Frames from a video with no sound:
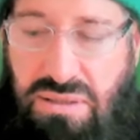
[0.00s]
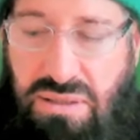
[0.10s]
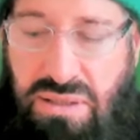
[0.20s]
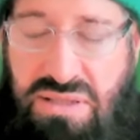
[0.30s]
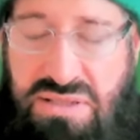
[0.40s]

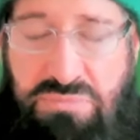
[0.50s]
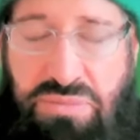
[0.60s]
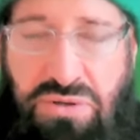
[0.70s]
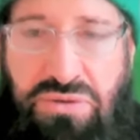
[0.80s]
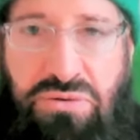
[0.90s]
It is
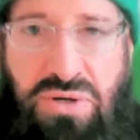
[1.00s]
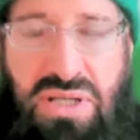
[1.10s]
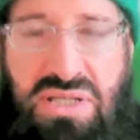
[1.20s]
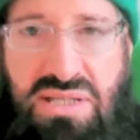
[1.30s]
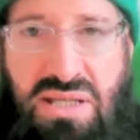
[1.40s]
important to
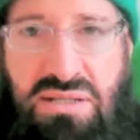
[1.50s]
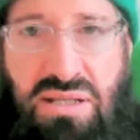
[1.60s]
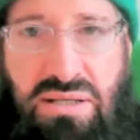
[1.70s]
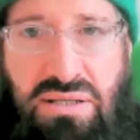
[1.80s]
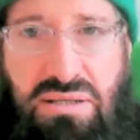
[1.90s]
understand
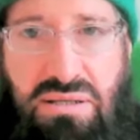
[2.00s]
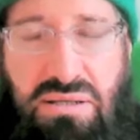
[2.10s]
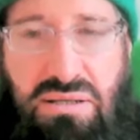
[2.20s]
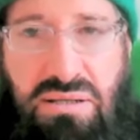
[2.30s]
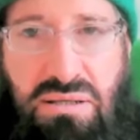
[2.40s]
that,
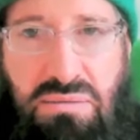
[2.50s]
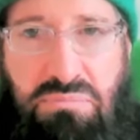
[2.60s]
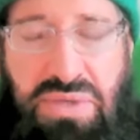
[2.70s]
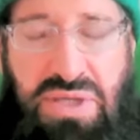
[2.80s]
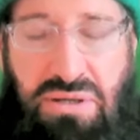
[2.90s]

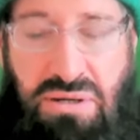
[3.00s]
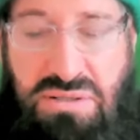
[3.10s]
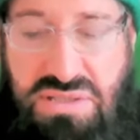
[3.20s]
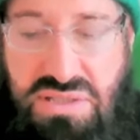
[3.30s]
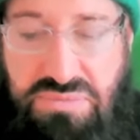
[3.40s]

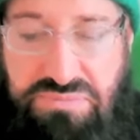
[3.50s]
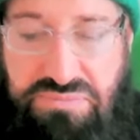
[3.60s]
because